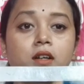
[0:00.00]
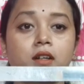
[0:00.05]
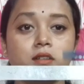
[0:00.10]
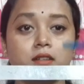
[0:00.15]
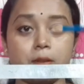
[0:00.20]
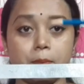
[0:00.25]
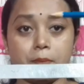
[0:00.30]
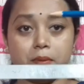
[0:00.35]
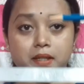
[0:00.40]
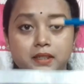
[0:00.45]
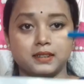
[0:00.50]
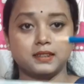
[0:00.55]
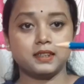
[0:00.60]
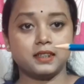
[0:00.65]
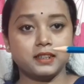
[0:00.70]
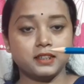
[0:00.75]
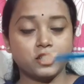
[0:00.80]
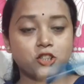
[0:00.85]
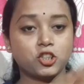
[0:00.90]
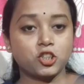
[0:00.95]
The pencil
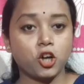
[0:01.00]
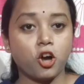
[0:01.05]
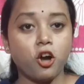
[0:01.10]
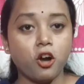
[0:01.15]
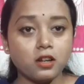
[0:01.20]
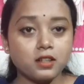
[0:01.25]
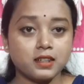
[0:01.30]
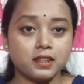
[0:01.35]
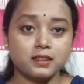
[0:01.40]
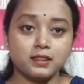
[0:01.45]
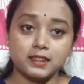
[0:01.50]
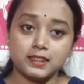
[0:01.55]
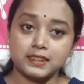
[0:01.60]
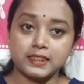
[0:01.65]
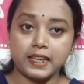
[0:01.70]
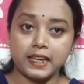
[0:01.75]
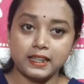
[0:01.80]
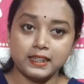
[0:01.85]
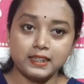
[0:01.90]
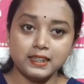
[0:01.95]
is short and the
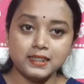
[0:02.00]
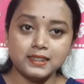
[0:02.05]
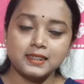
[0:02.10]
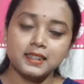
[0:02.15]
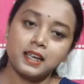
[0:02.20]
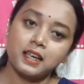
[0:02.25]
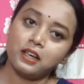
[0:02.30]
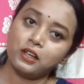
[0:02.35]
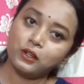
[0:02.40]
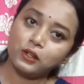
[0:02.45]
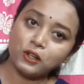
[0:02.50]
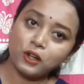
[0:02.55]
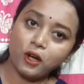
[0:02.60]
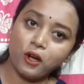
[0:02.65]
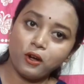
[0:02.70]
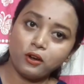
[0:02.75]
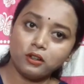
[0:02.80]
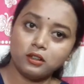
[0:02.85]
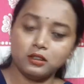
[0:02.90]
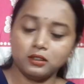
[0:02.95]
scale is
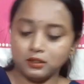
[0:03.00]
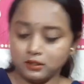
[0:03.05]
long.